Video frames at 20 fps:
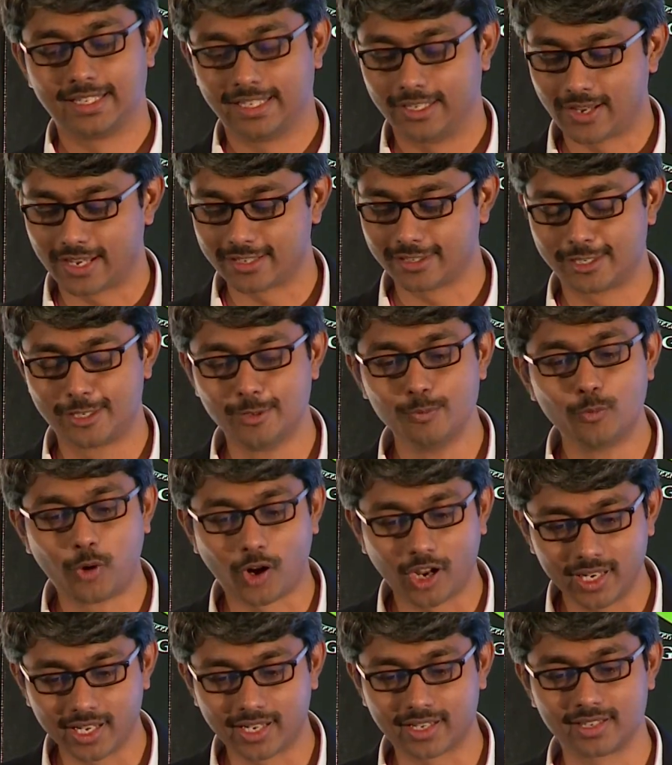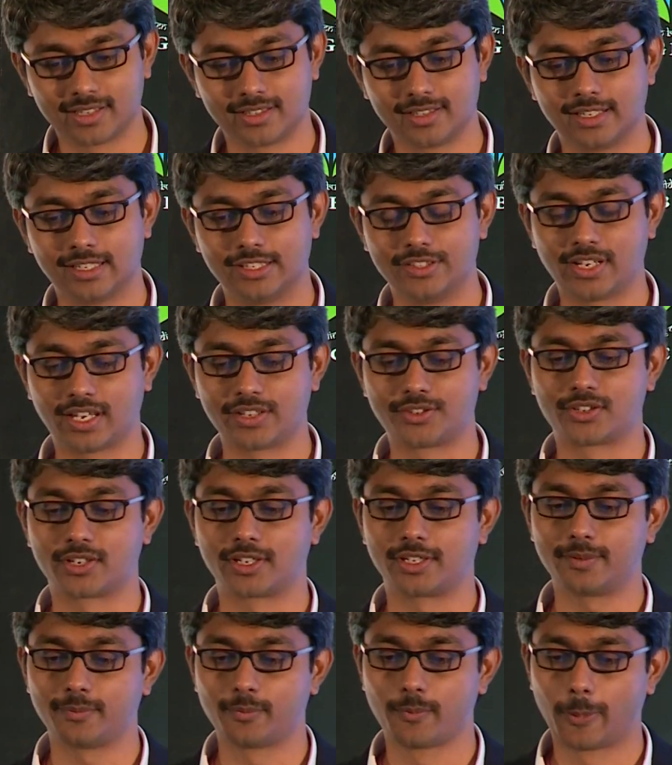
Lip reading: as a symbolic gesture.